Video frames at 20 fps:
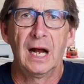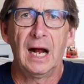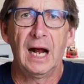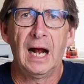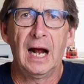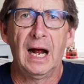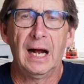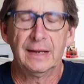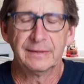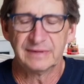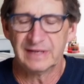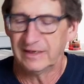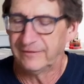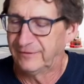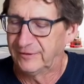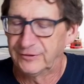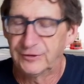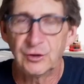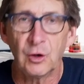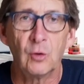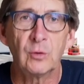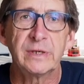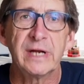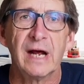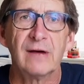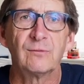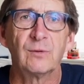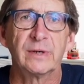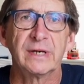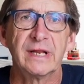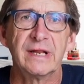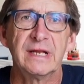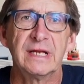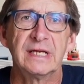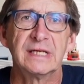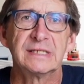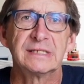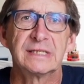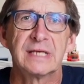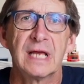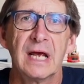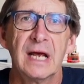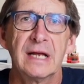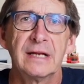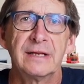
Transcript: Uh, if you don't have one of these,